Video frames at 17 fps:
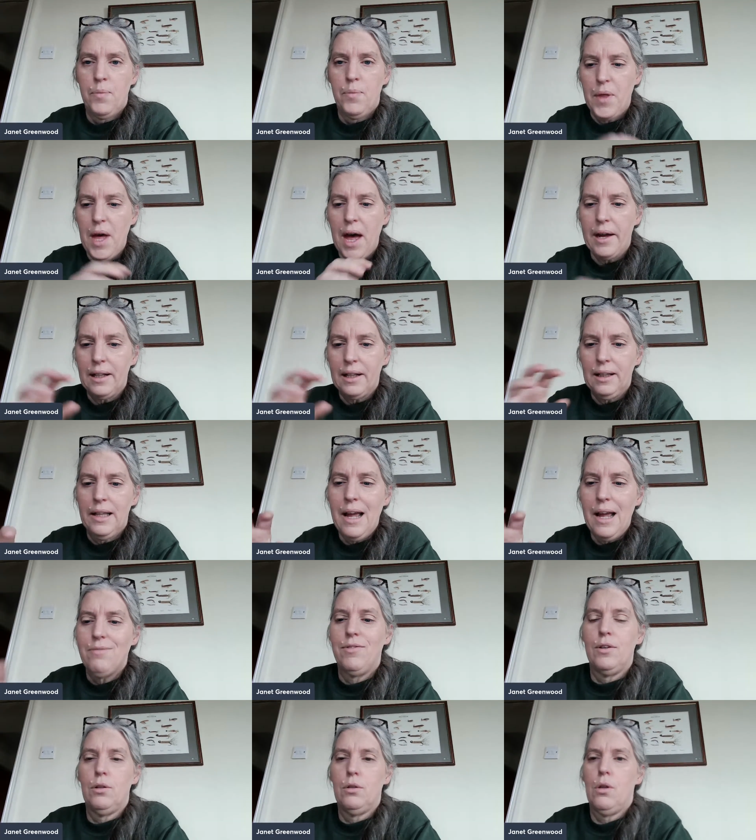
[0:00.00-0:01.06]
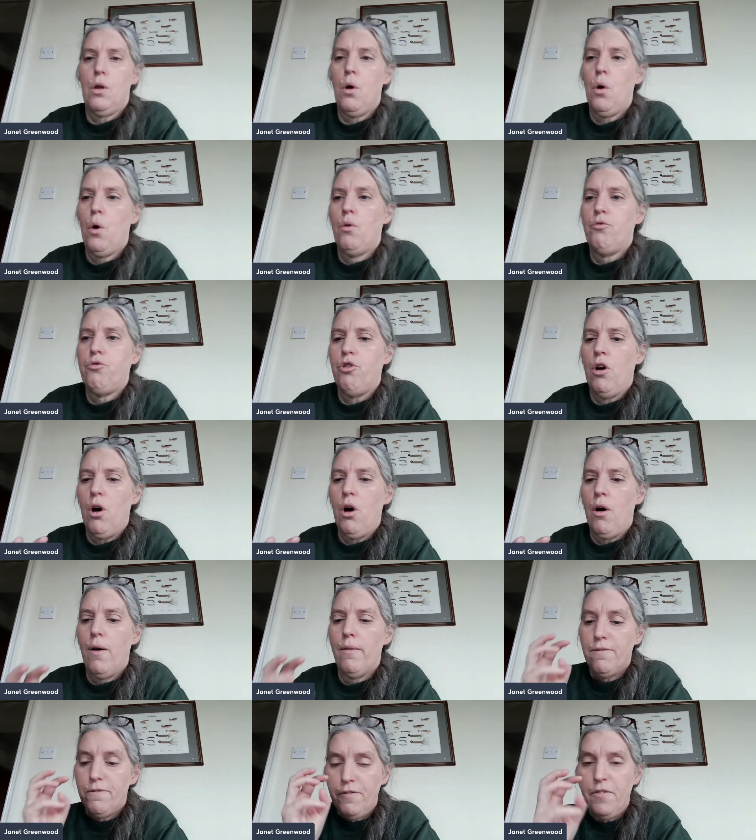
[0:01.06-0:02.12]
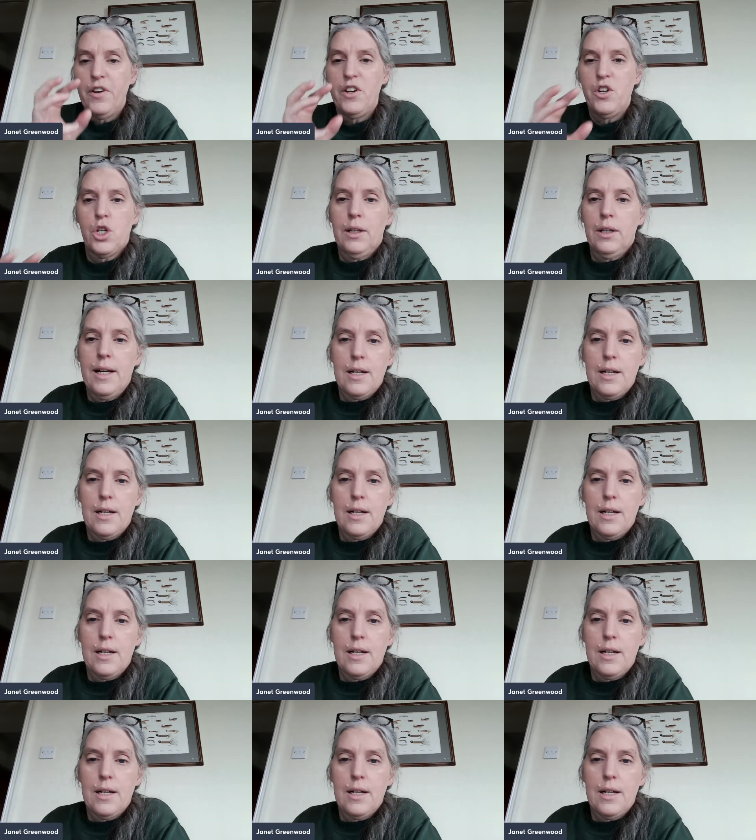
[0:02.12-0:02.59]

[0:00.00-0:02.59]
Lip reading: That level of visual